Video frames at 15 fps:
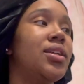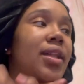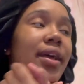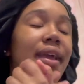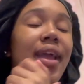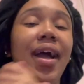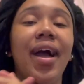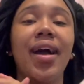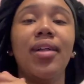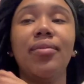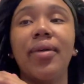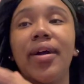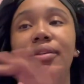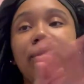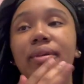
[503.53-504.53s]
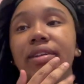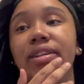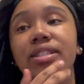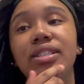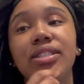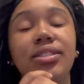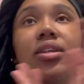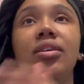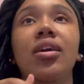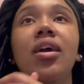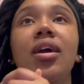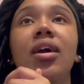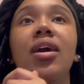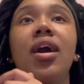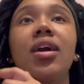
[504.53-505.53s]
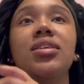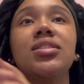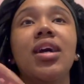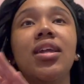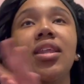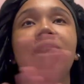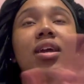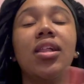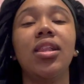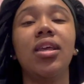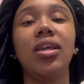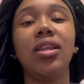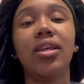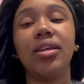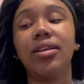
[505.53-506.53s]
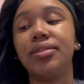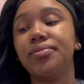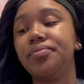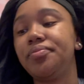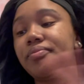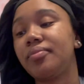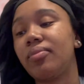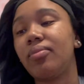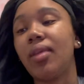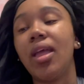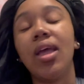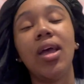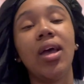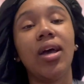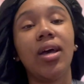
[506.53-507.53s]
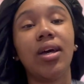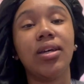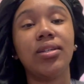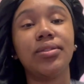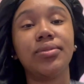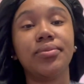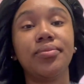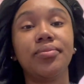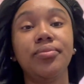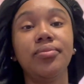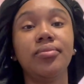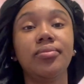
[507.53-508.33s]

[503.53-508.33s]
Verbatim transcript: Like, I don't got no energy. I just got done cleaning, and